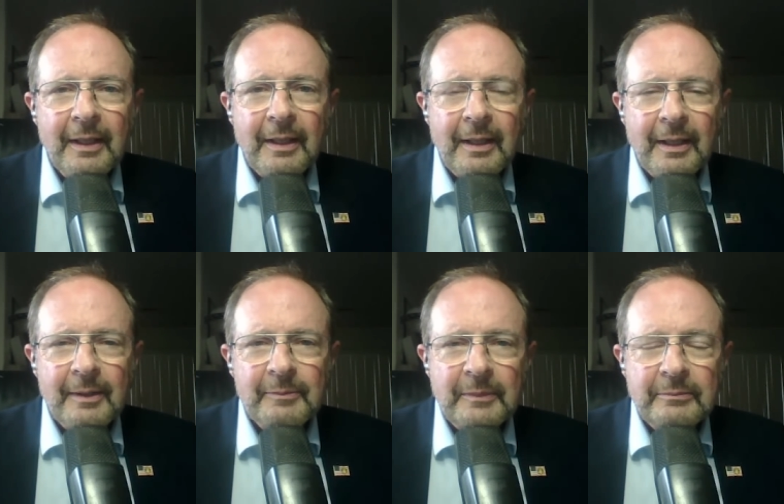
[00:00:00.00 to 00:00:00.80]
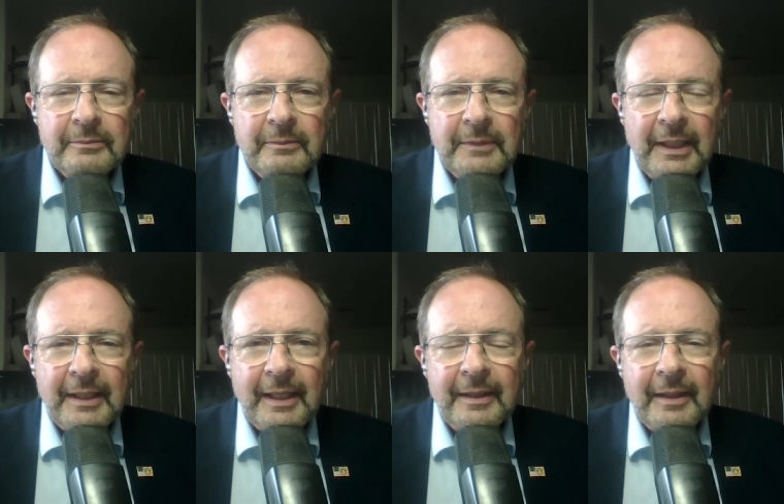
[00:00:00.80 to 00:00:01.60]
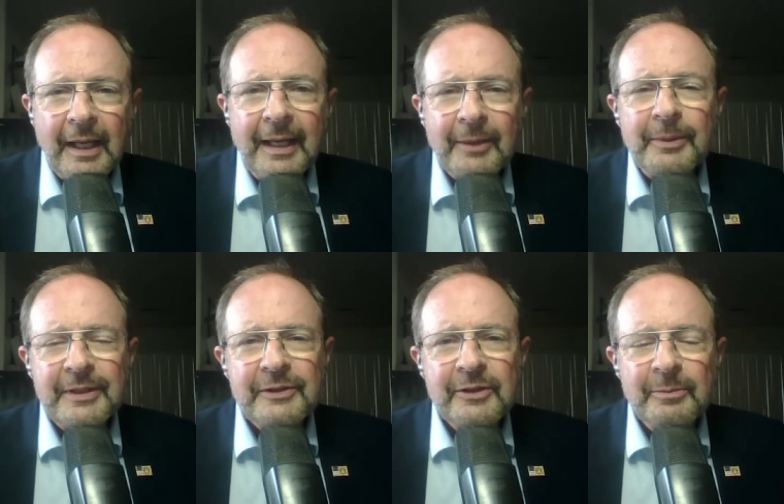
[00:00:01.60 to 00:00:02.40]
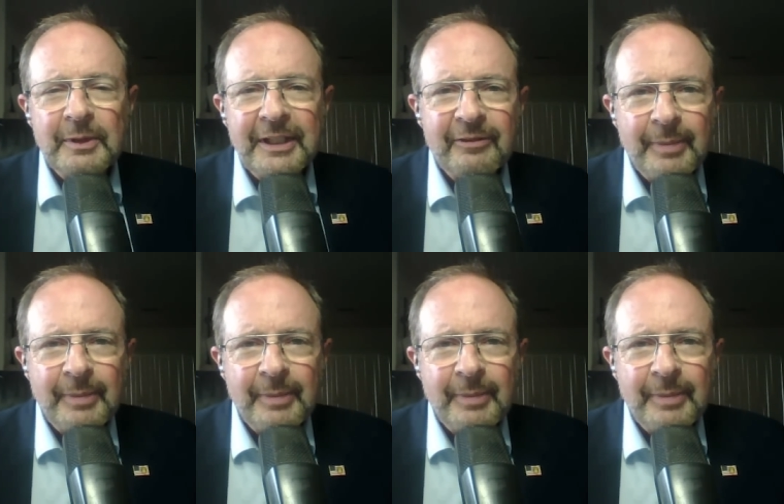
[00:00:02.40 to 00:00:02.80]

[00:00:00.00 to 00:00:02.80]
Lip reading: And I had reason to believe,